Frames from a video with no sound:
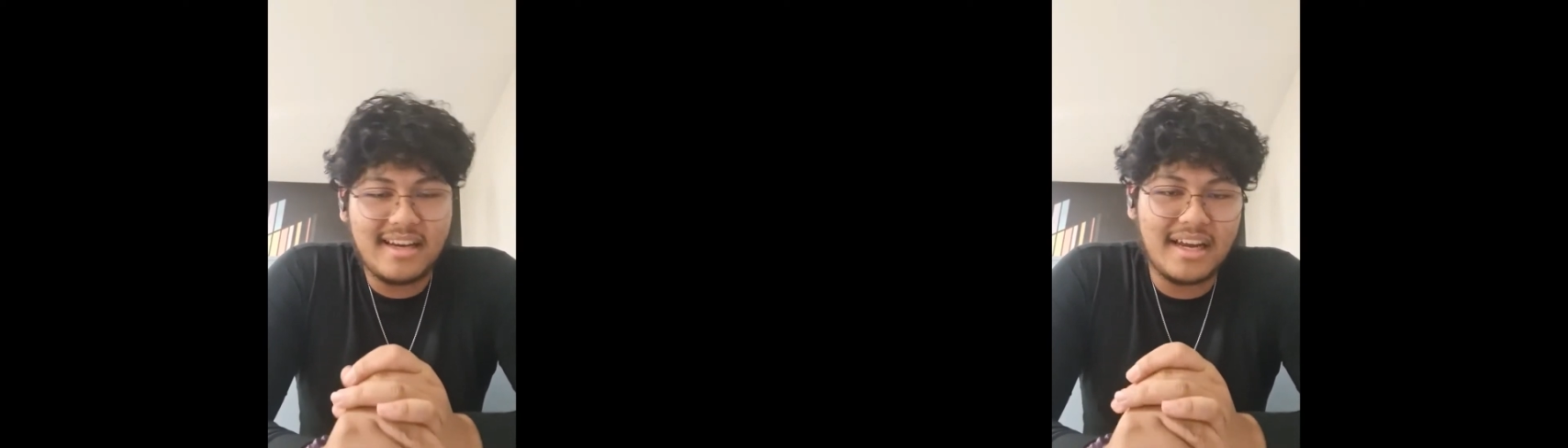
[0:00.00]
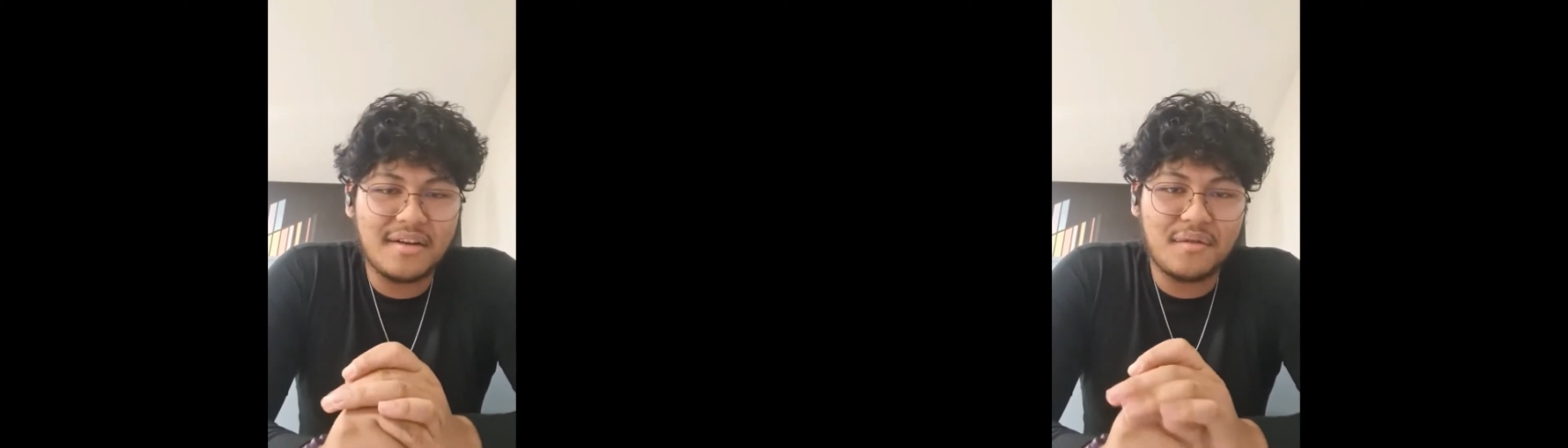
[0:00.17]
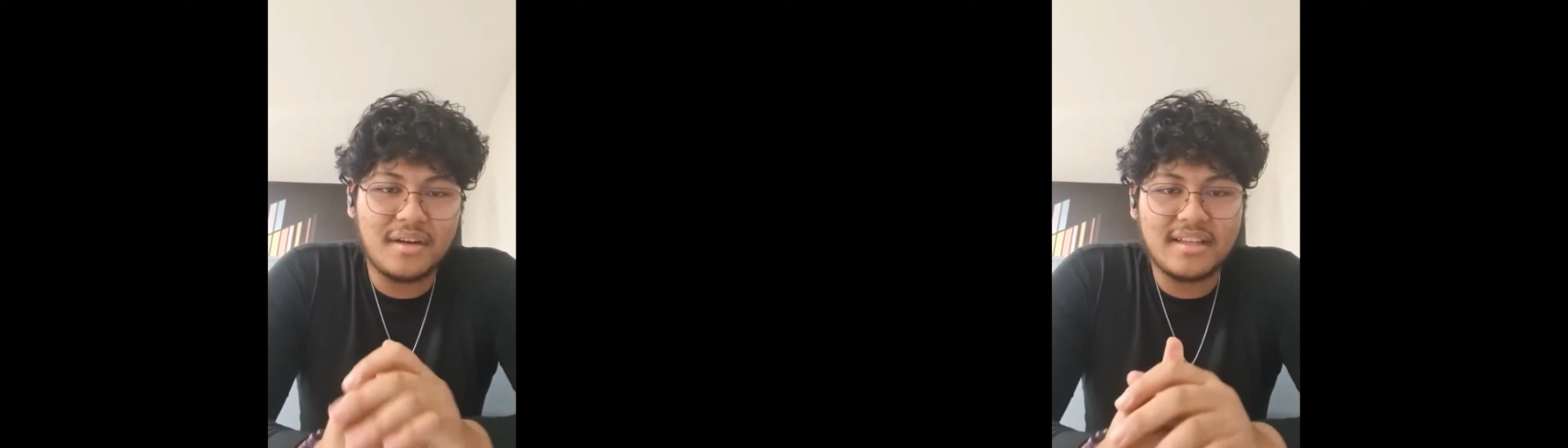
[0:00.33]

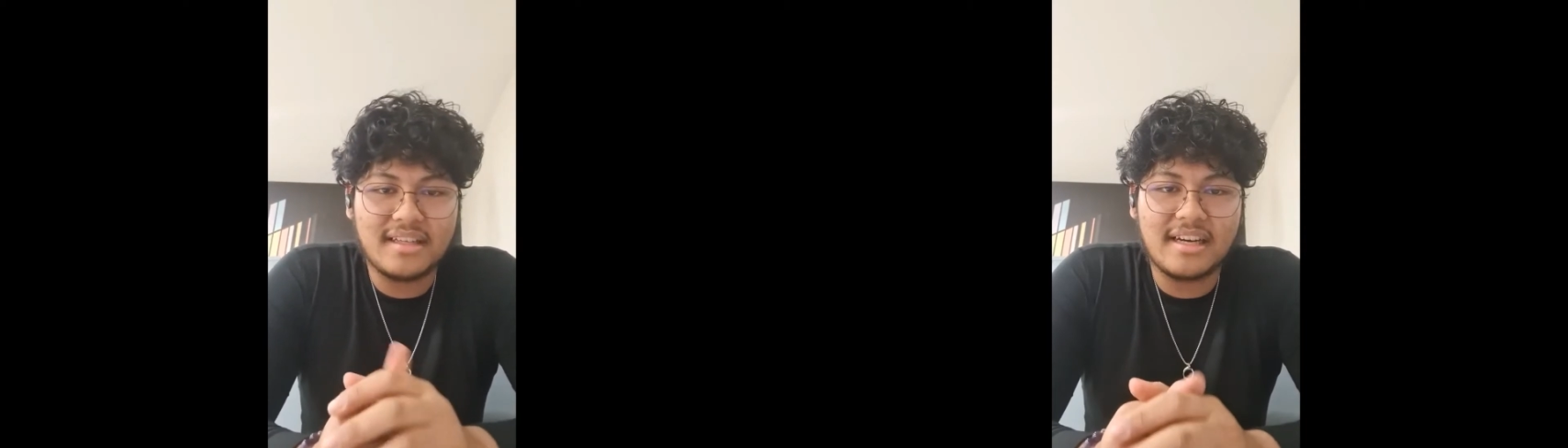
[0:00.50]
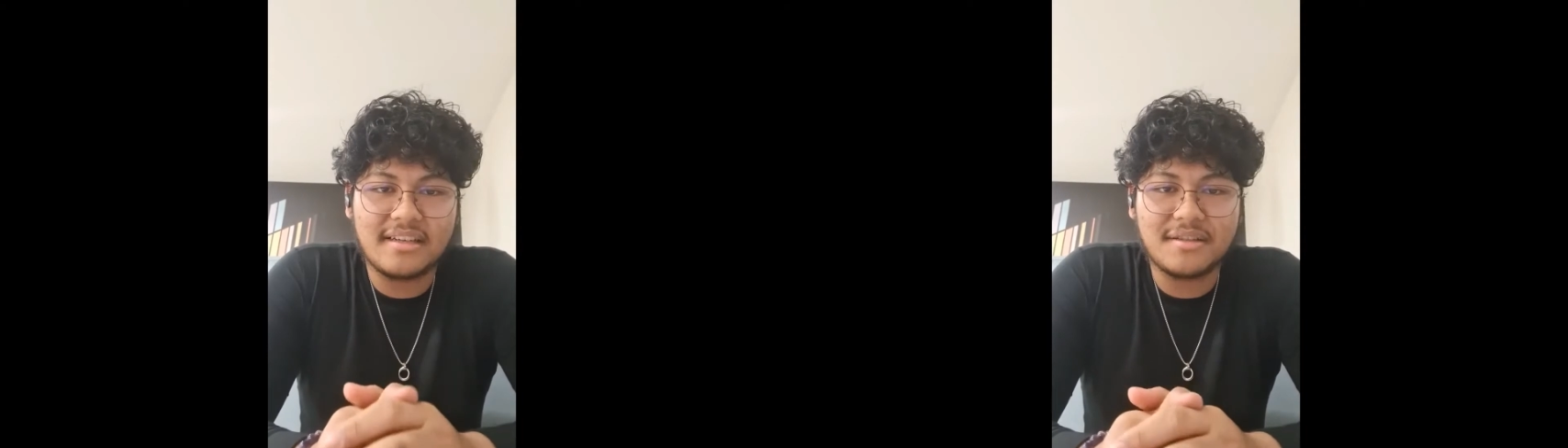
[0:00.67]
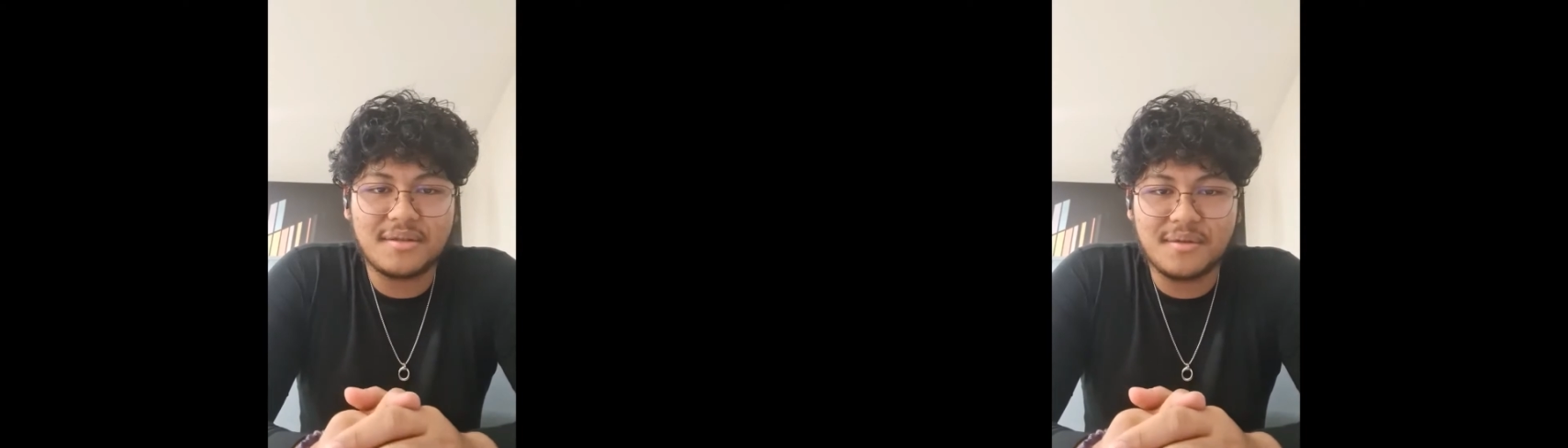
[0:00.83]
at Real
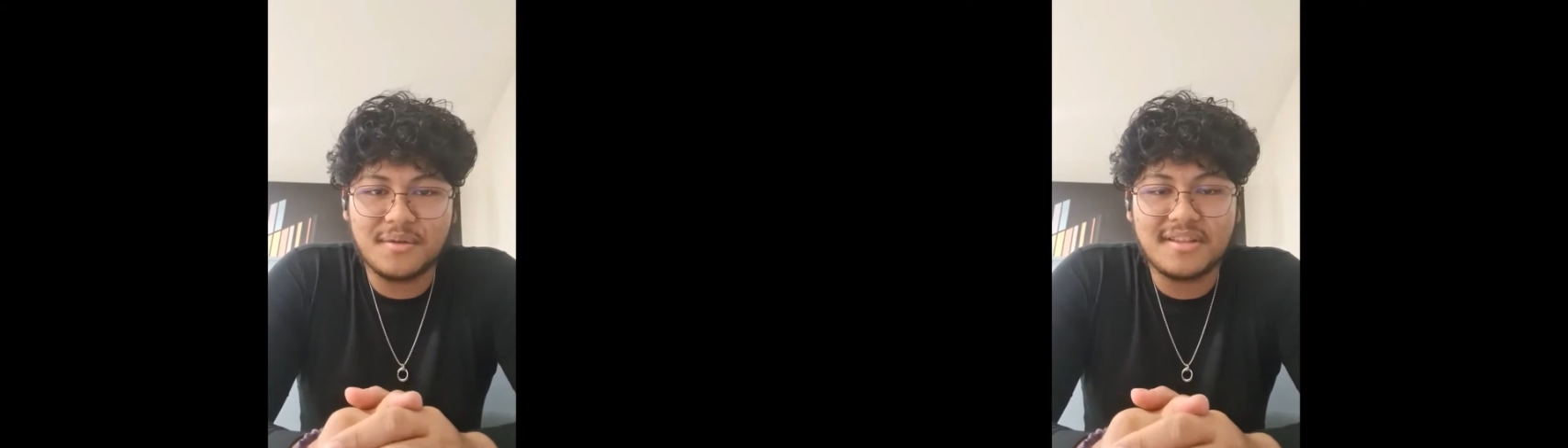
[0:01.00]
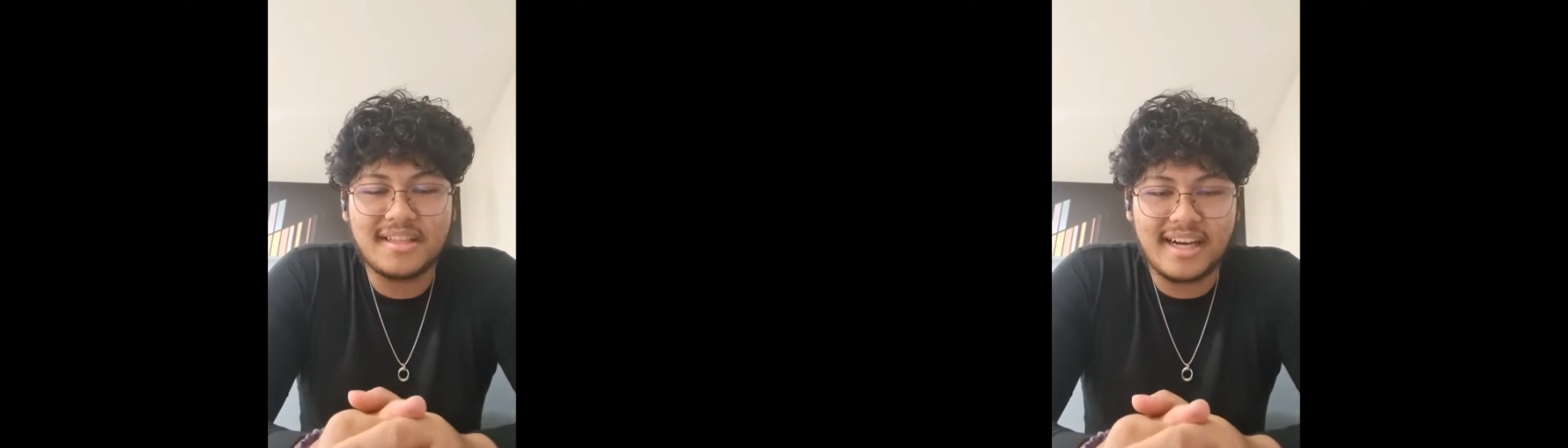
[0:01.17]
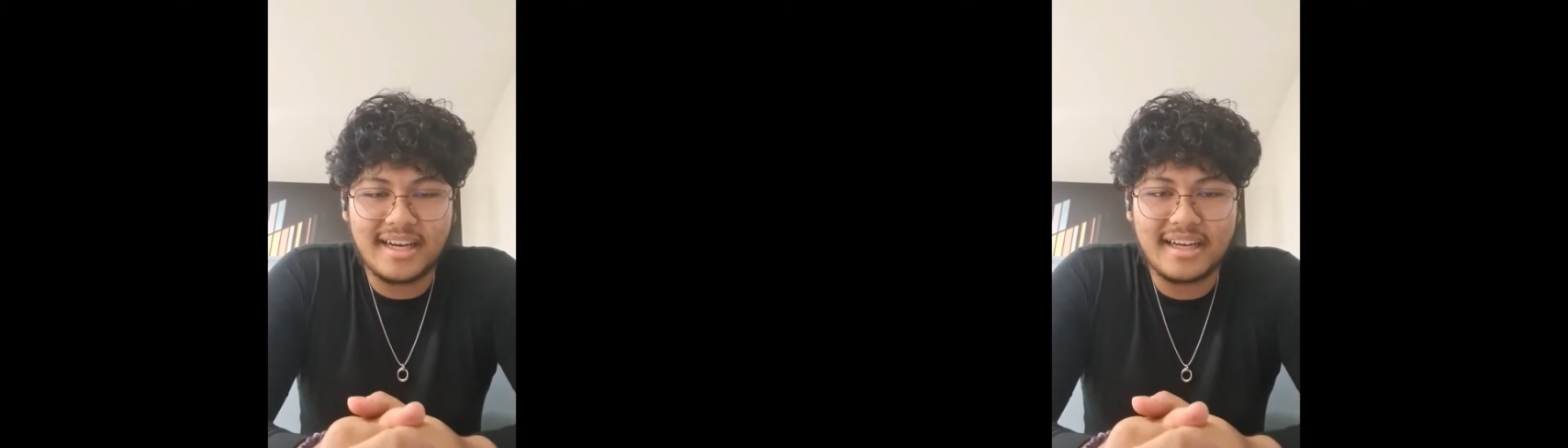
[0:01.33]
International School
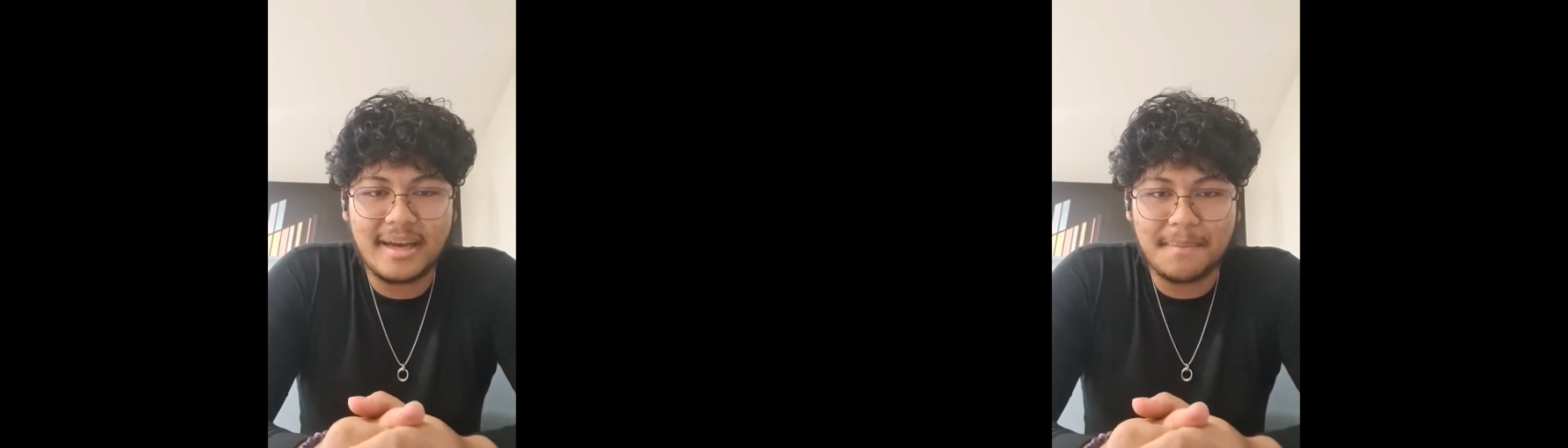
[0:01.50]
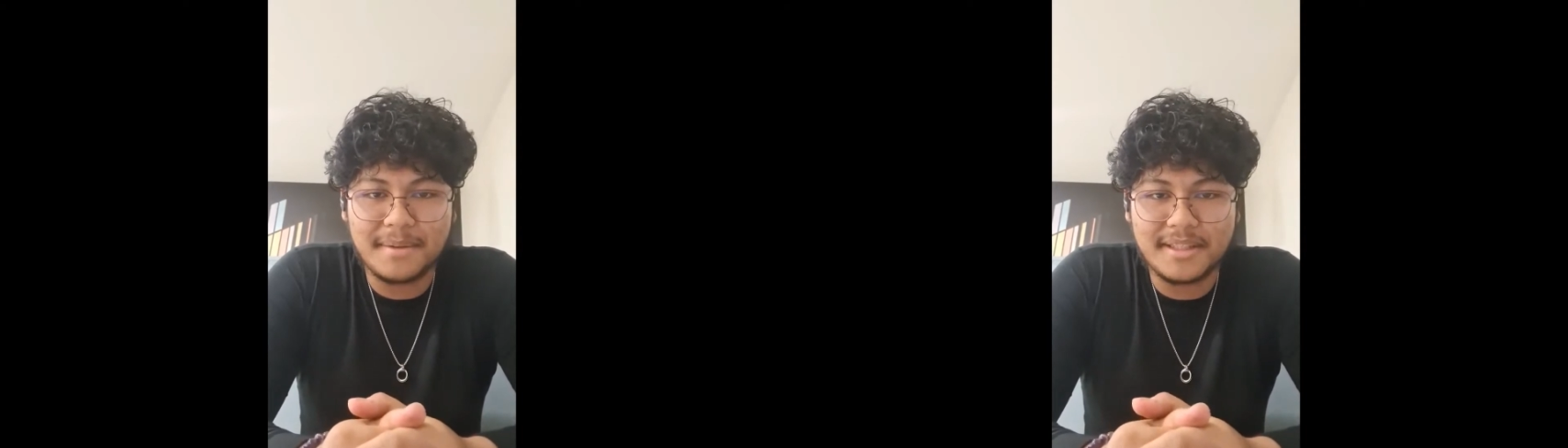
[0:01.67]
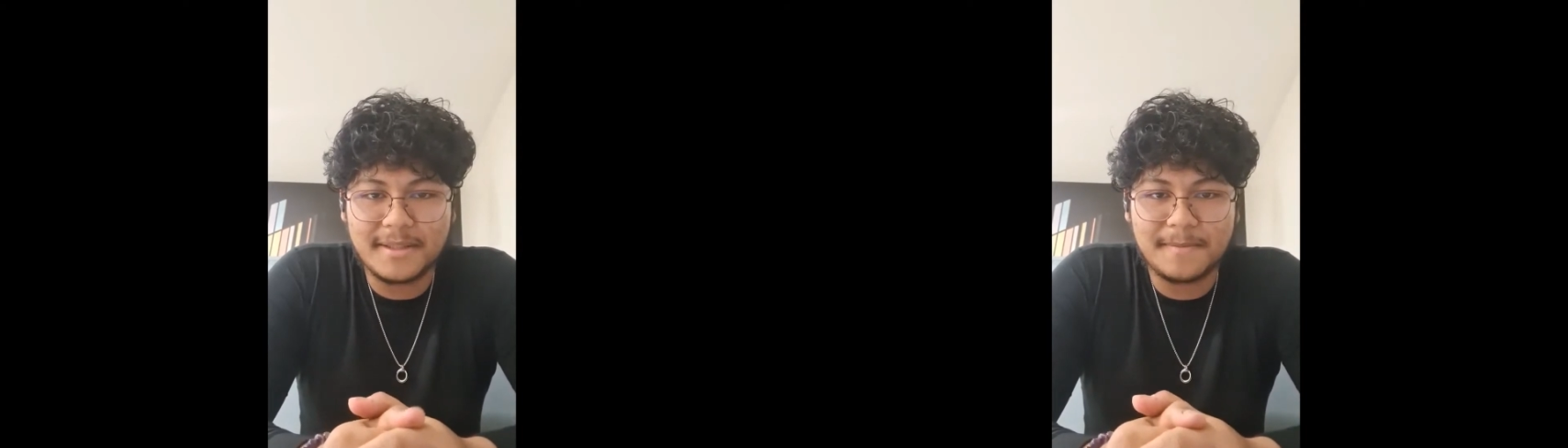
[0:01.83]
Shahaya
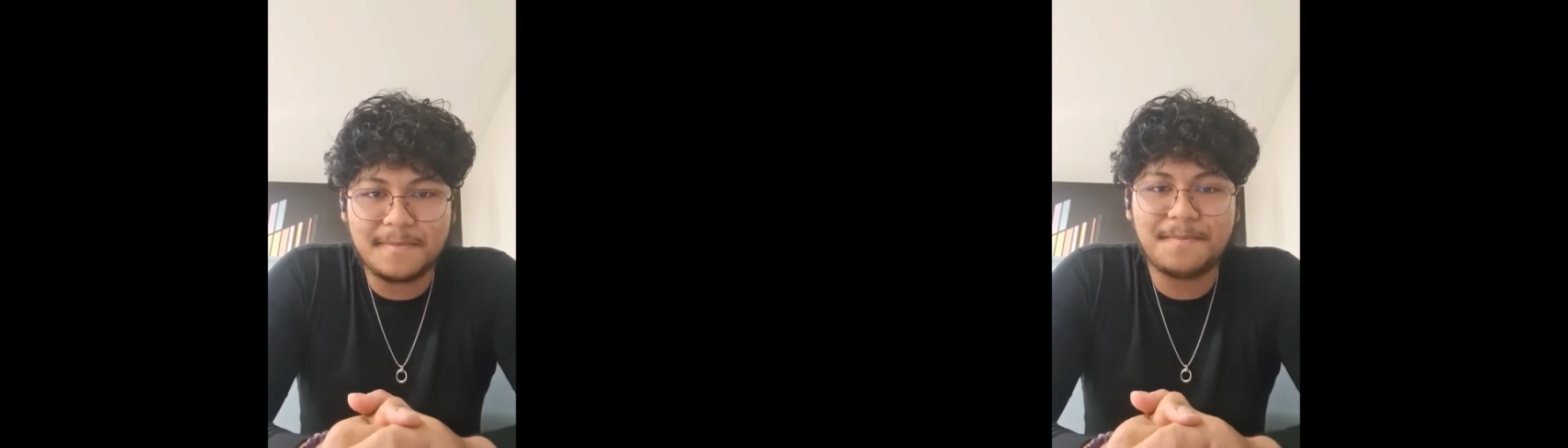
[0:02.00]
campus.